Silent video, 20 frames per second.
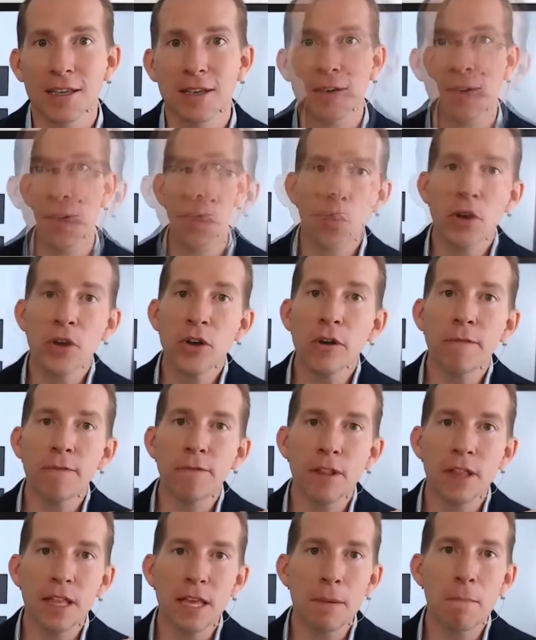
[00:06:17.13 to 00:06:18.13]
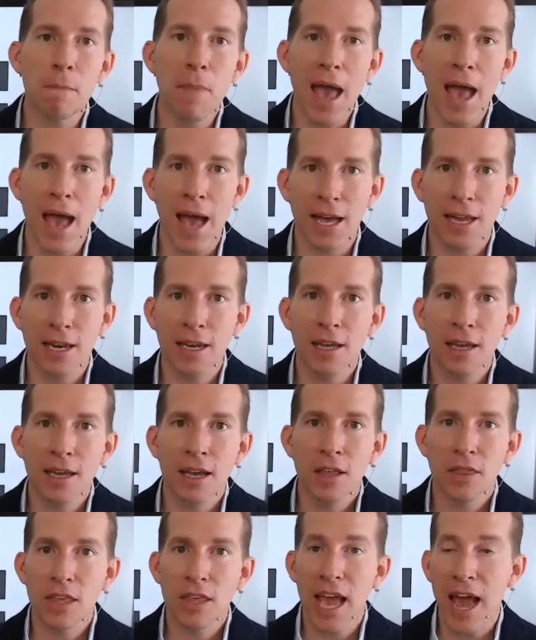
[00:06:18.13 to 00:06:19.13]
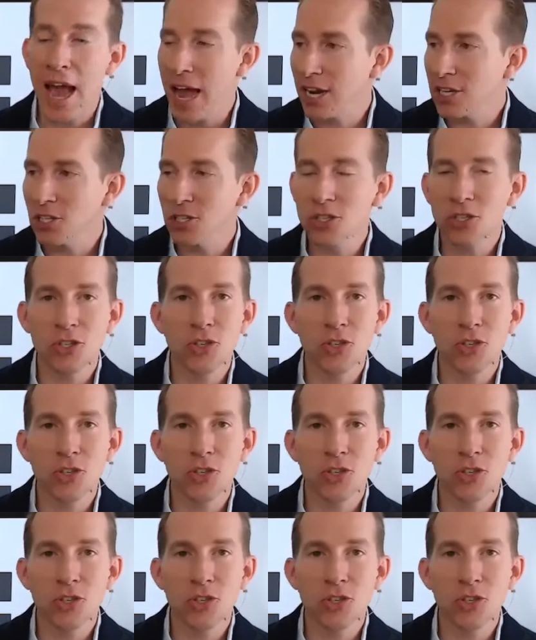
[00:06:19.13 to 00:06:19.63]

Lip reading: When you're feeling mad, the actions